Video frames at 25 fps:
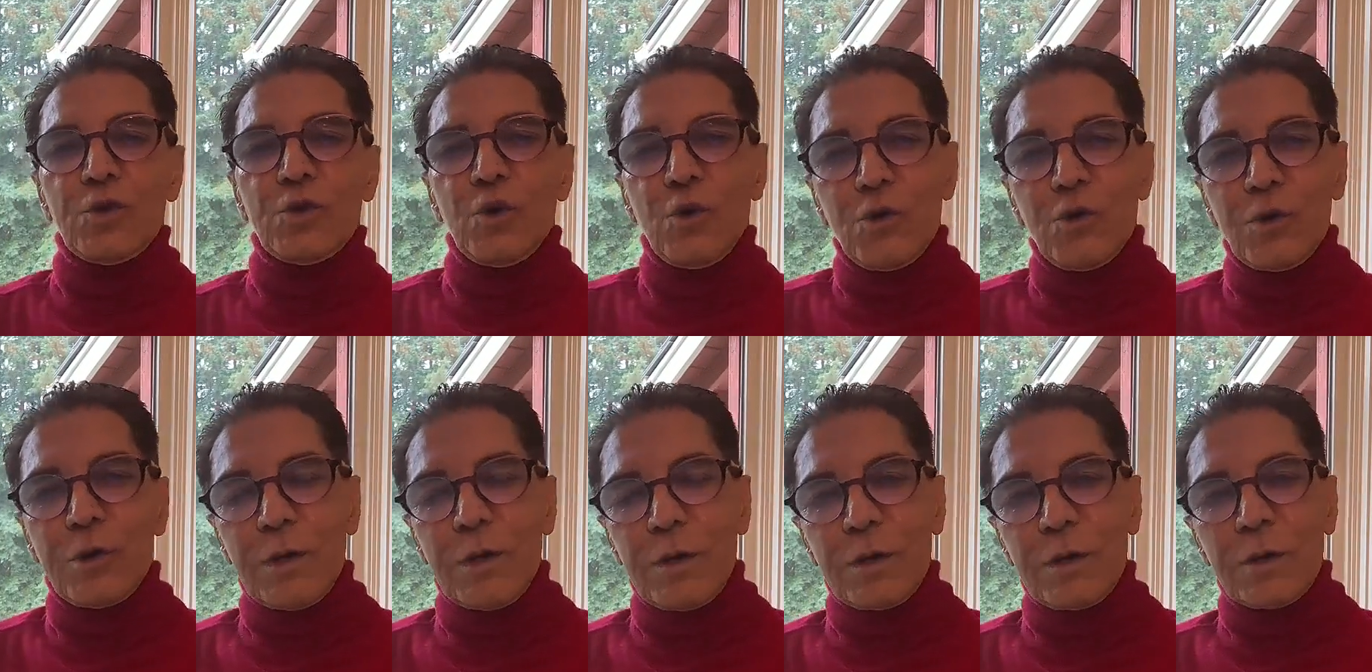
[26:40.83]

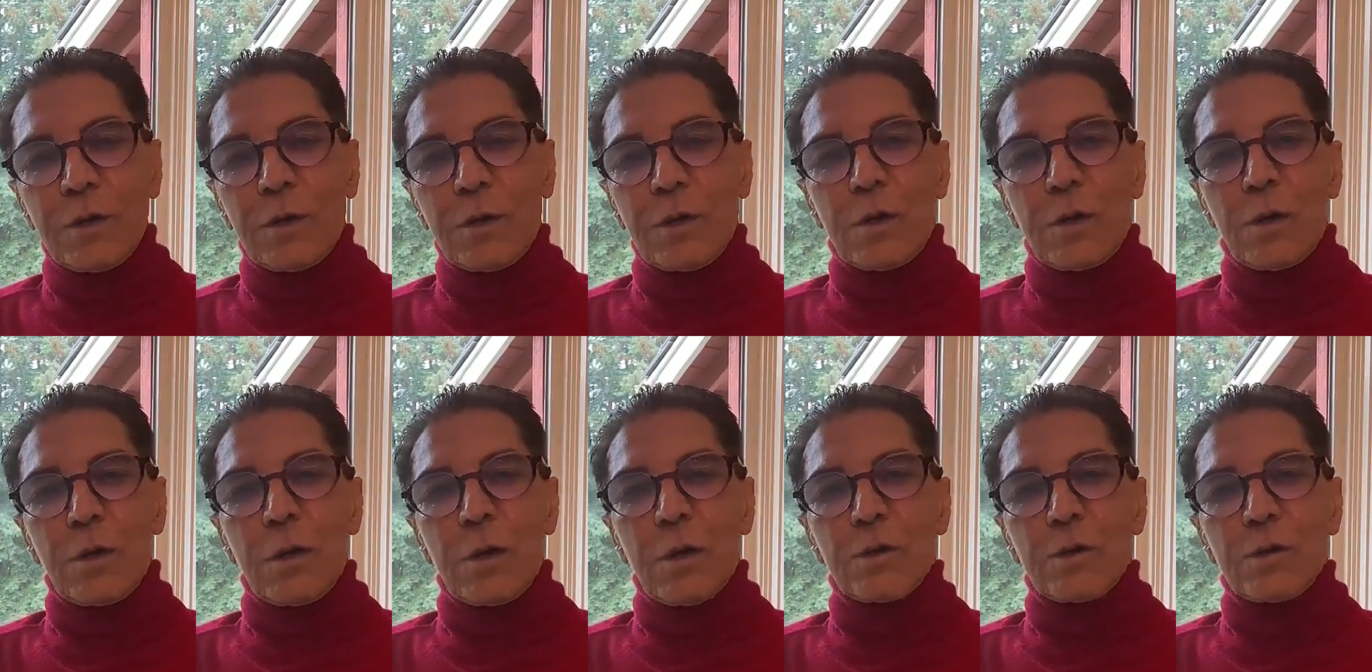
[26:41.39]
during
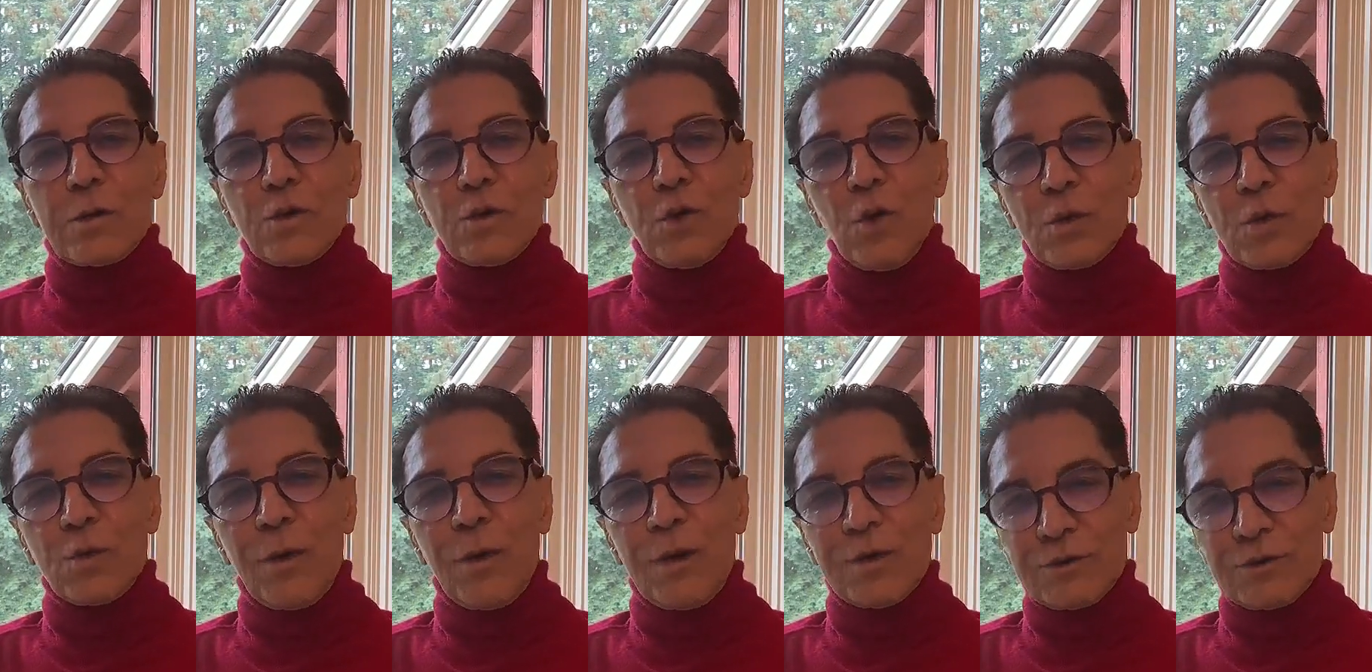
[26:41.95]

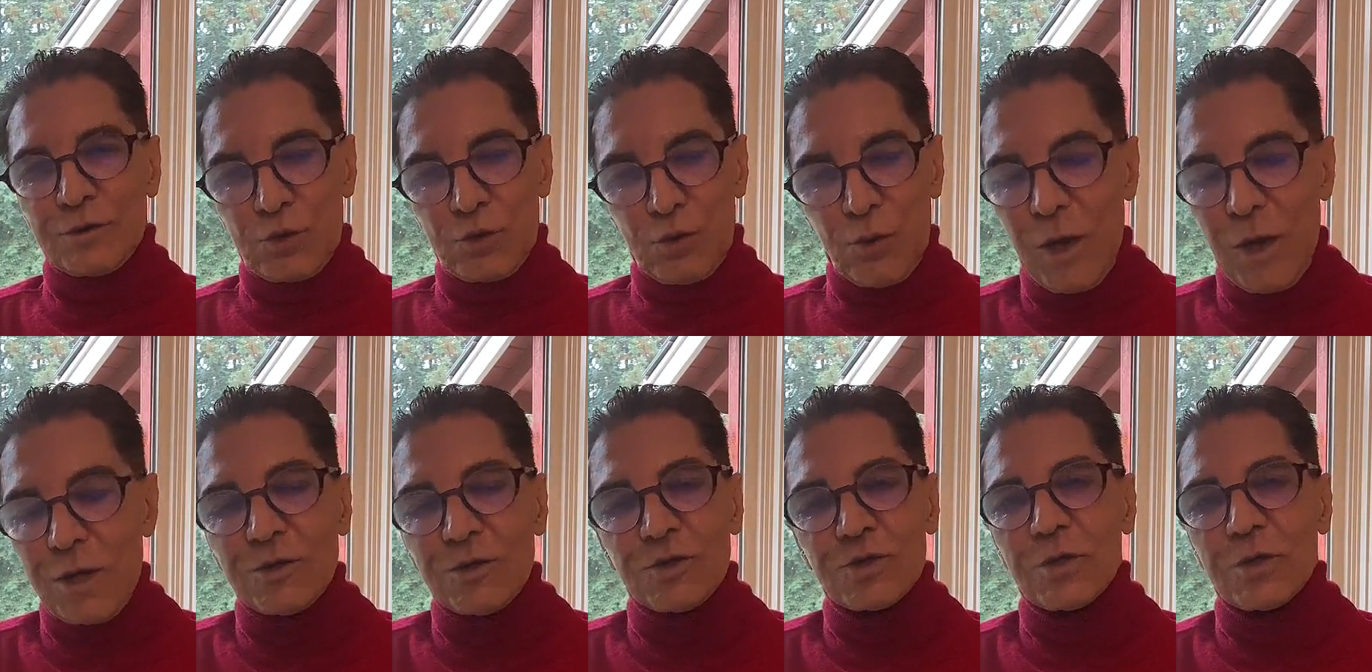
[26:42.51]
your
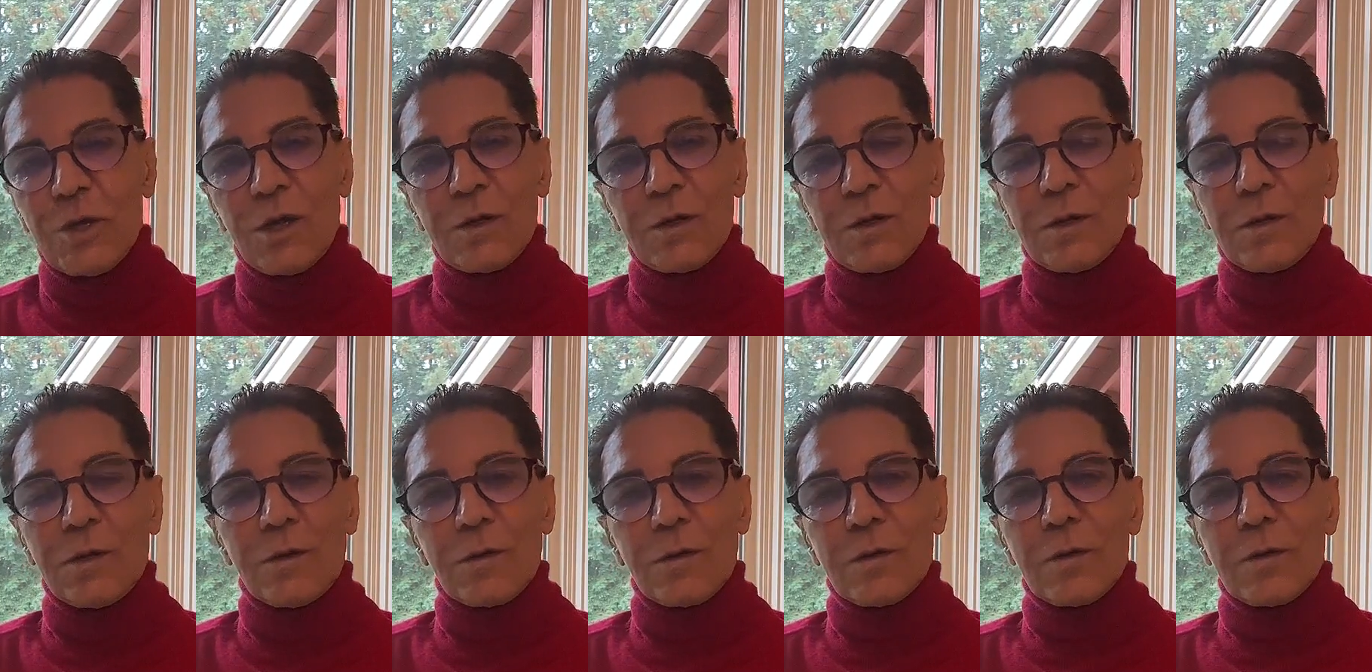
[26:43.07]

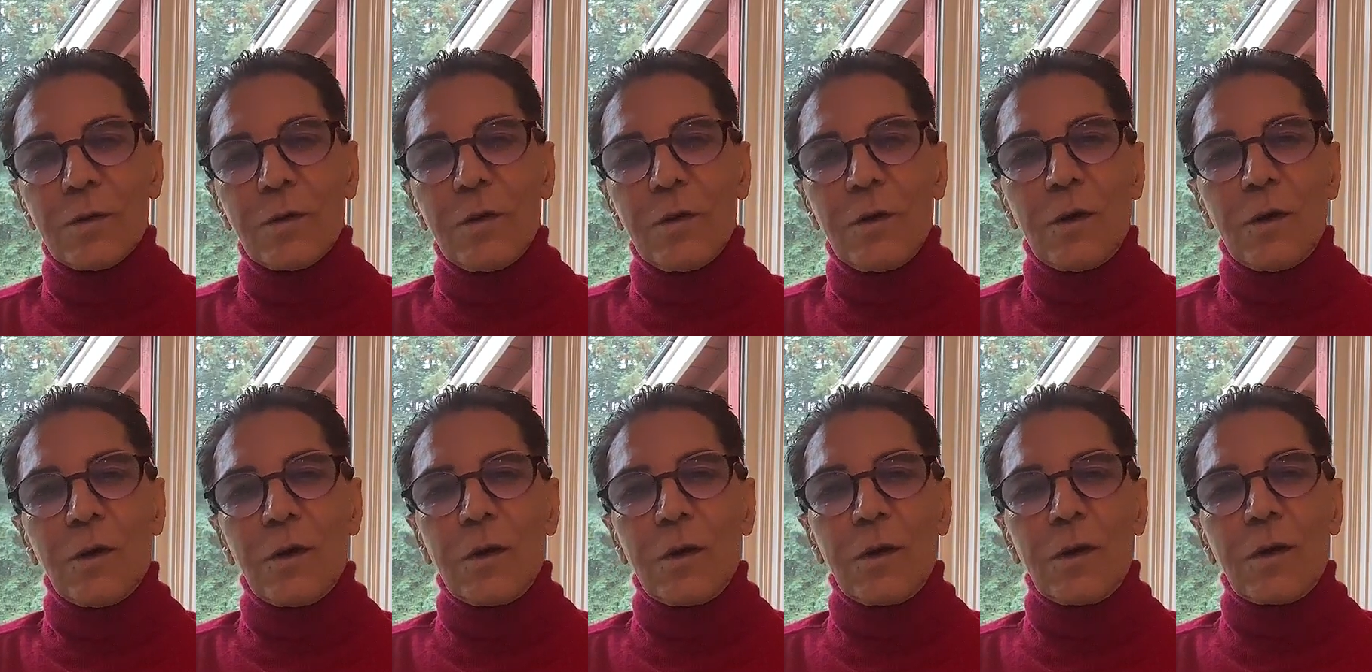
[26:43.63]
menstruation
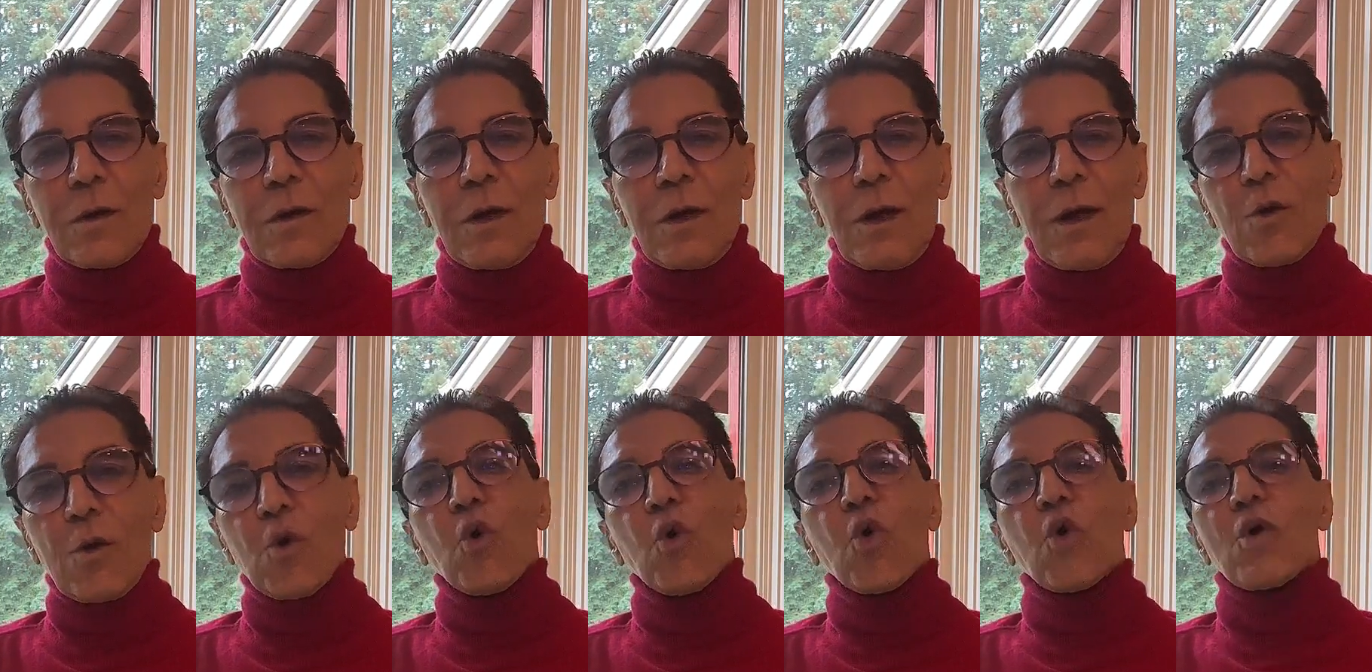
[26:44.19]

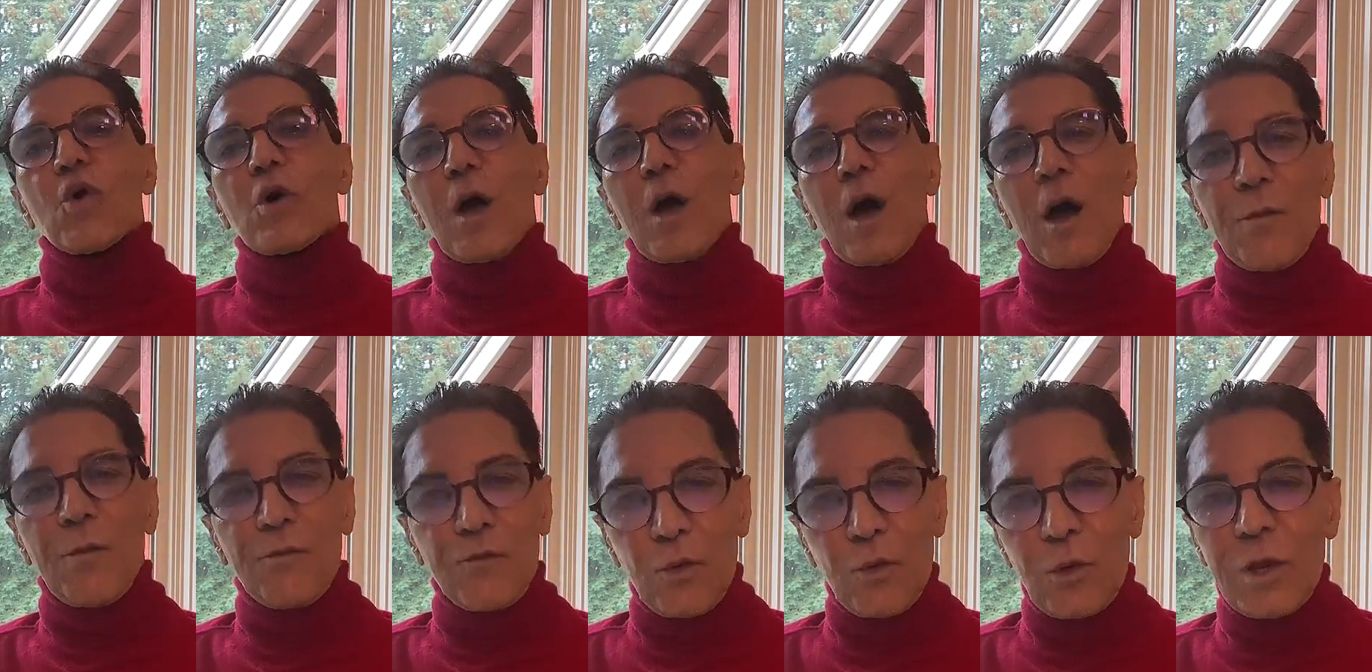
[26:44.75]

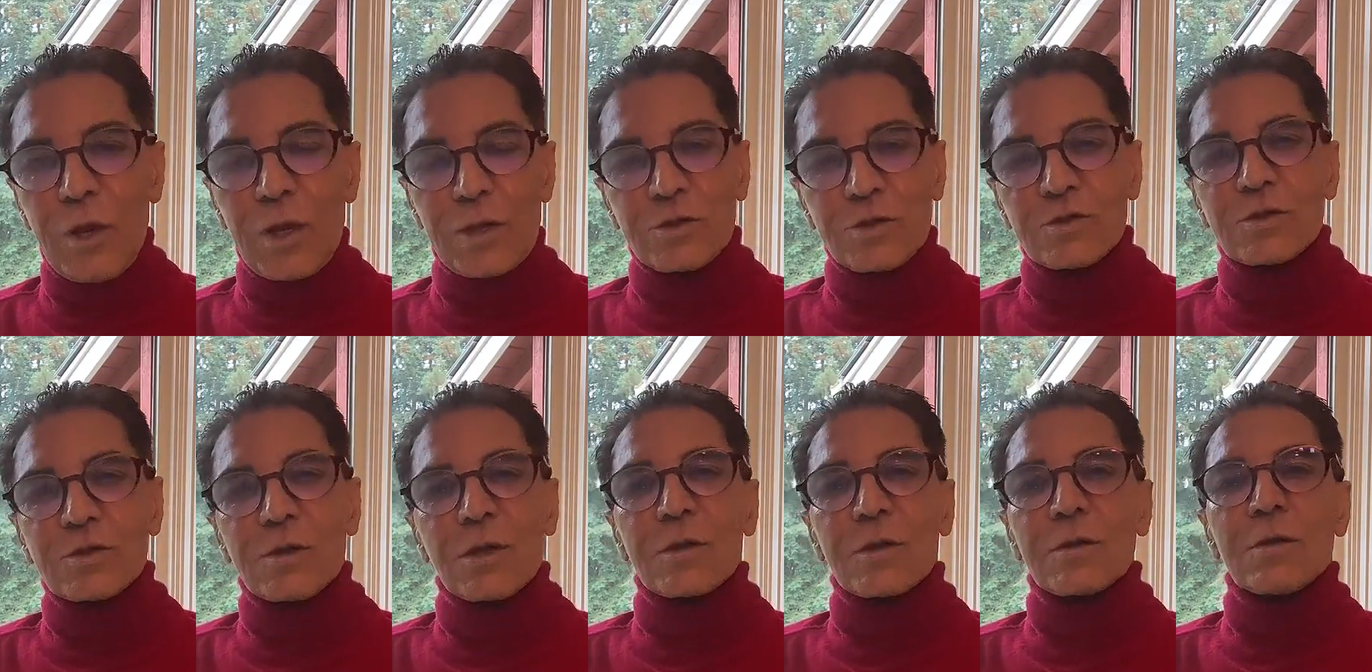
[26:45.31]
or
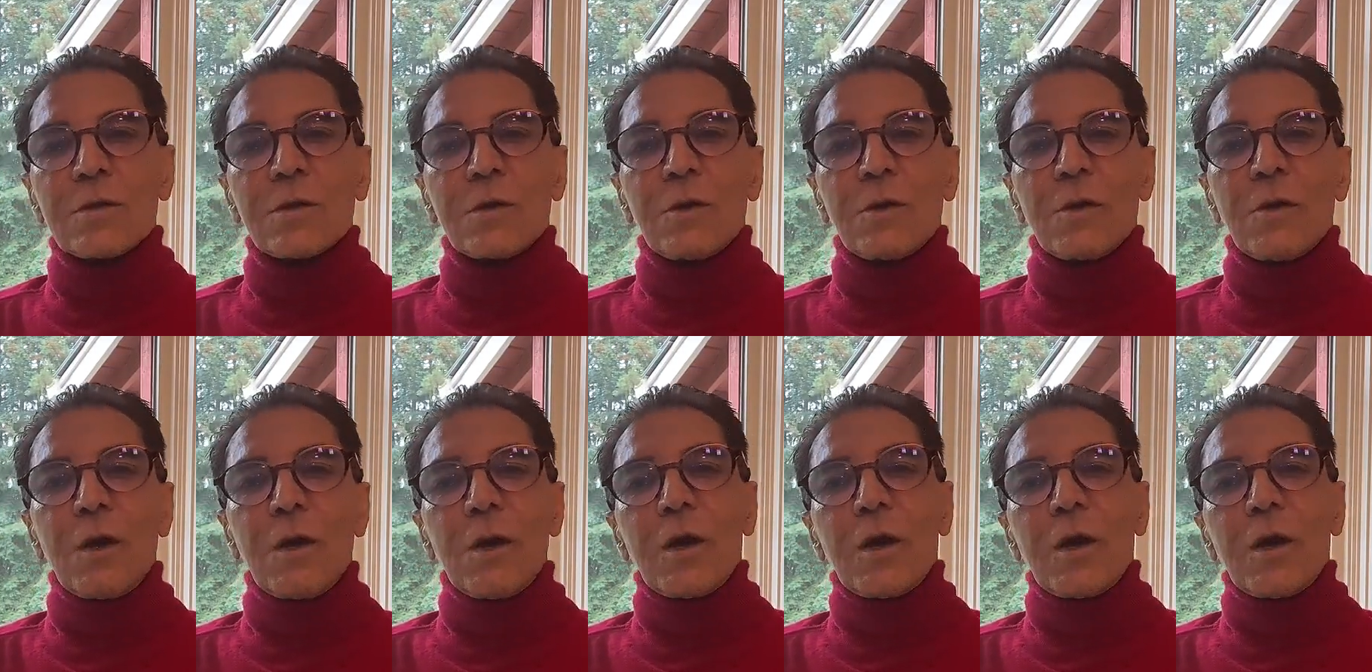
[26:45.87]
ovulation,